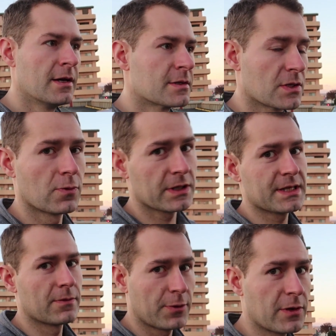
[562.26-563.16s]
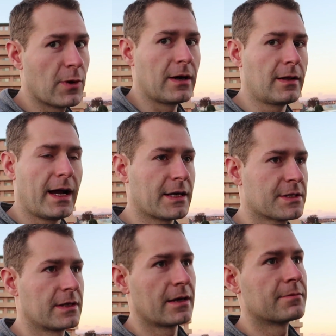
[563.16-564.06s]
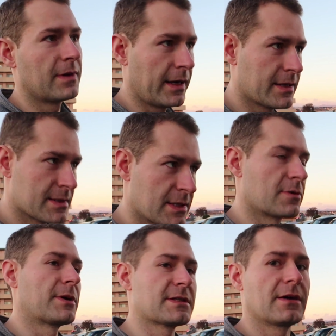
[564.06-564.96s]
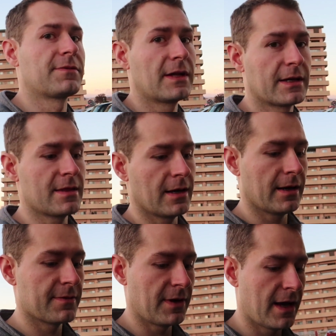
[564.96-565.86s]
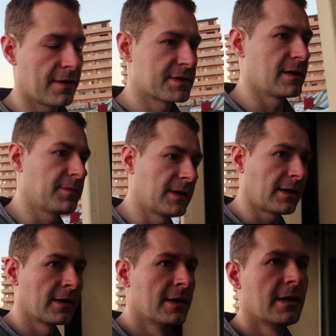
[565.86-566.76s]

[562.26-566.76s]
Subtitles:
So it works out pretty well. Actually, I consider myself lucky that I even have something.